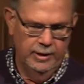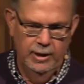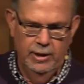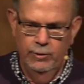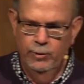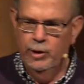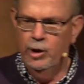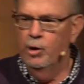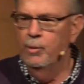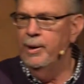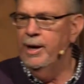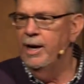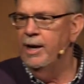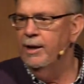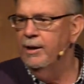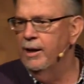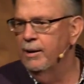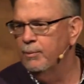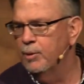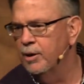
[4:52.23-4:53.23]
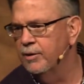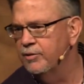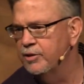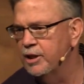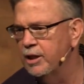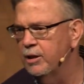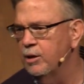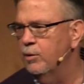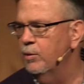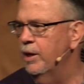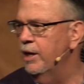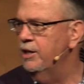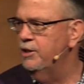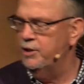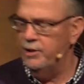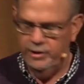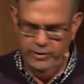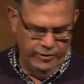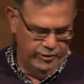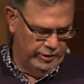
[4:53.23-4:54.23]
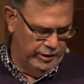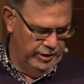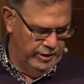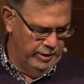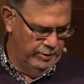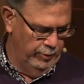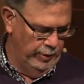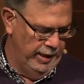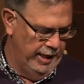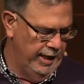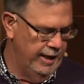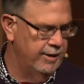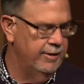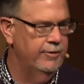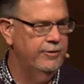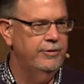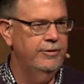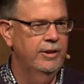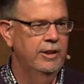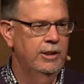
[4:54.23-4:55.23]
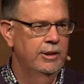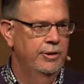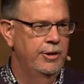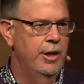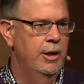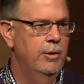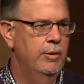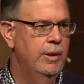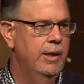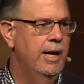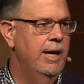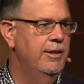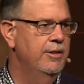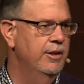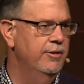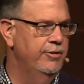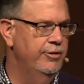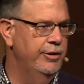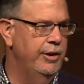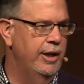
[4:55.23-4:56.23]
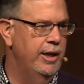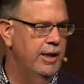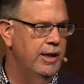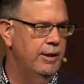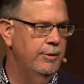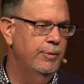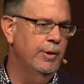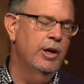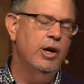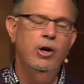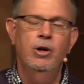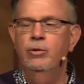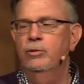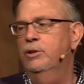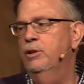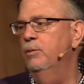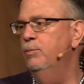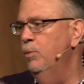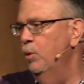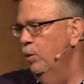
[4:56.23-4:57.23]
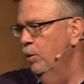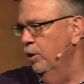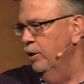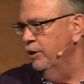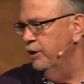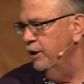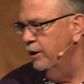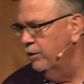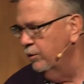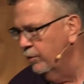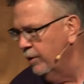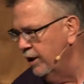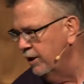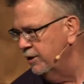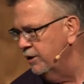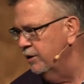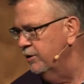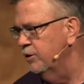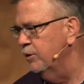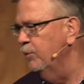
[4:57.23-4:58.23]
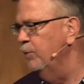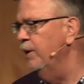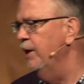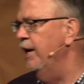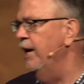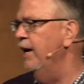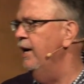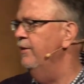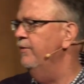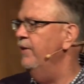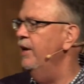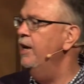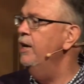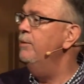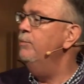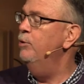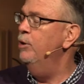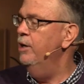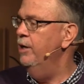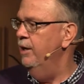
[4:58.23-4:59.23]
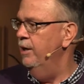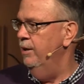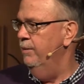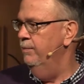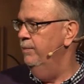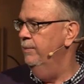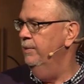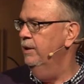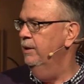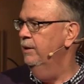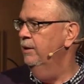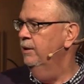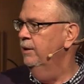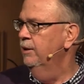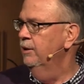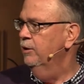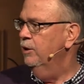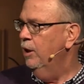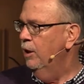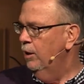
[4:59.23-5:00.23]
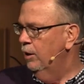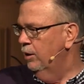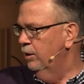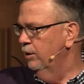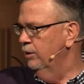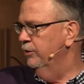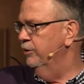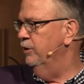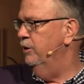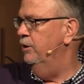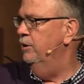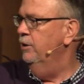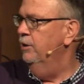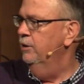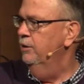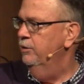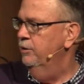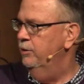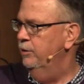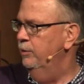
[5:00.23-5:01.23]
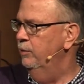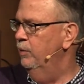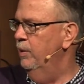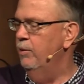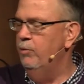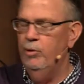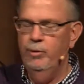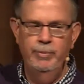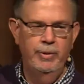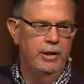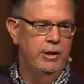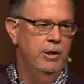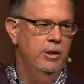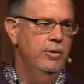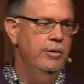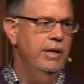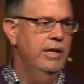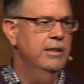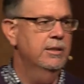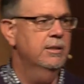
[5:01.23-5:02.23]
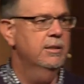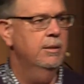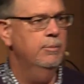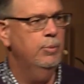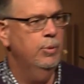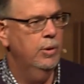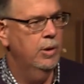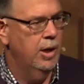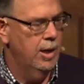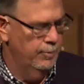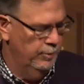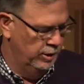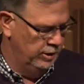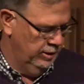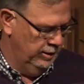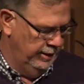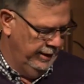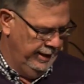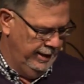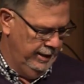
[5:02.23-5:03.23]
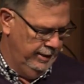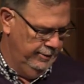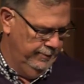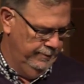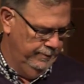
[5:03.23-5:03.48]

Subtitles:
We go by a number of generations, and then we have Noah and the flood. We go some more generations, and we have Abraham, called to what would be known as the Promised Land.